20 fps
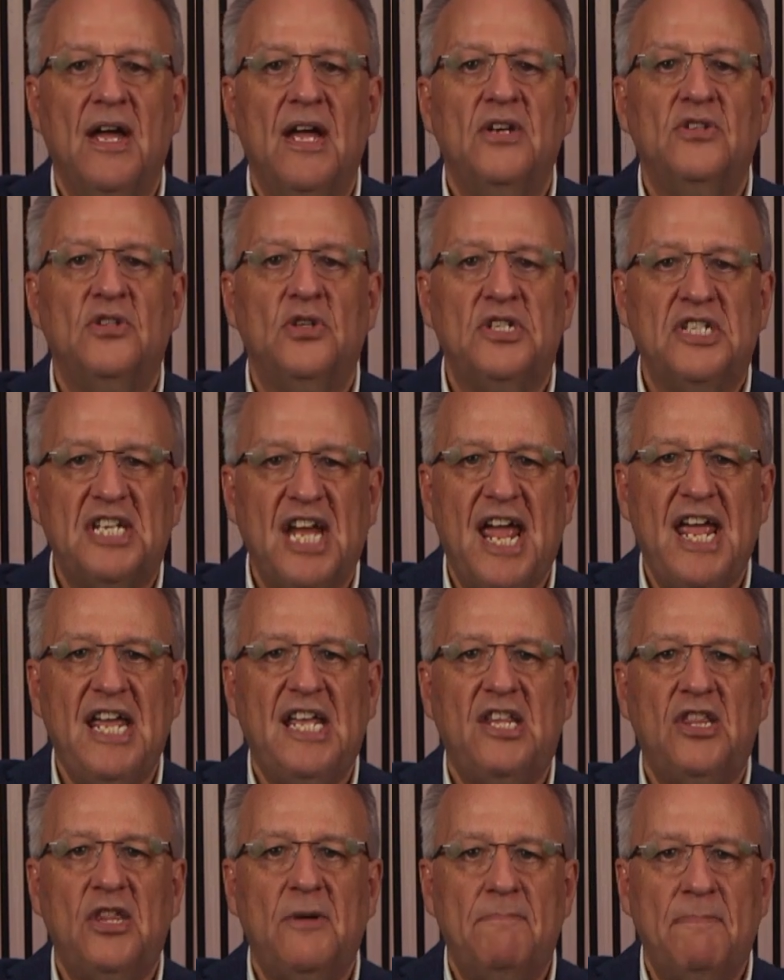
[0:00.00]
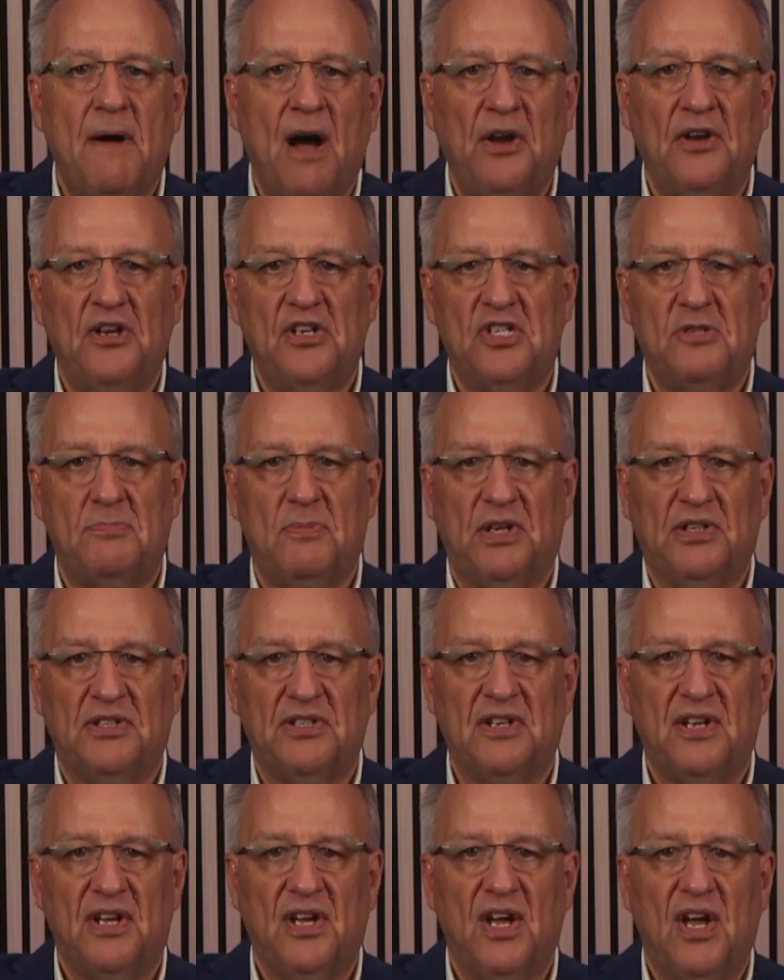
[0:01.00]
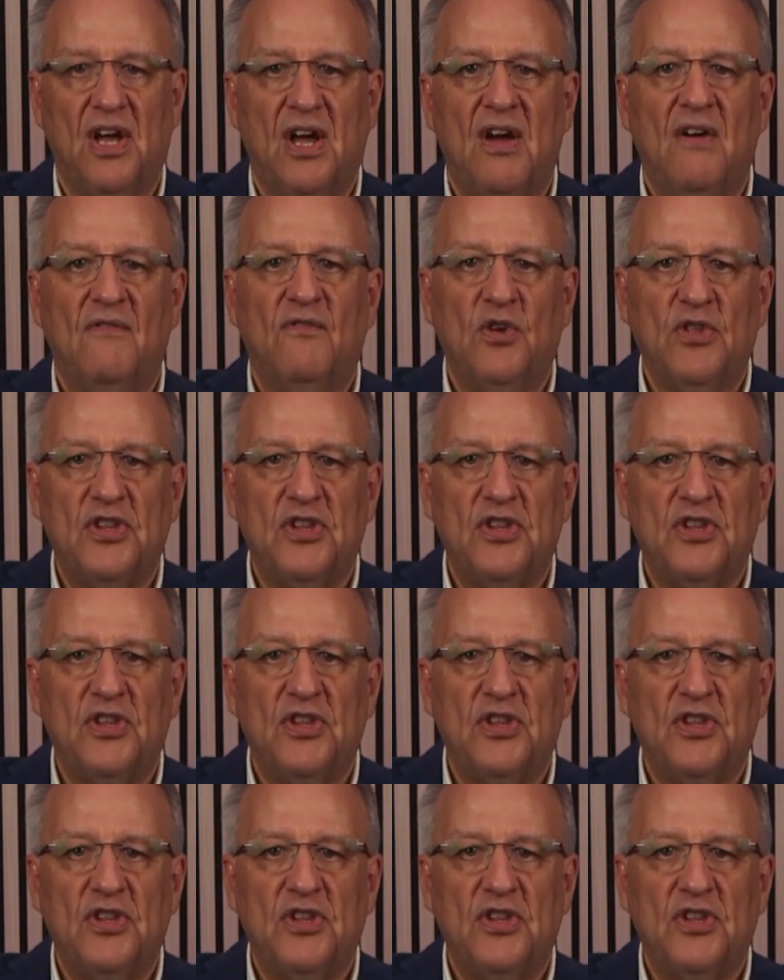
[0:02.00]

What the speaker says: to take the punishment for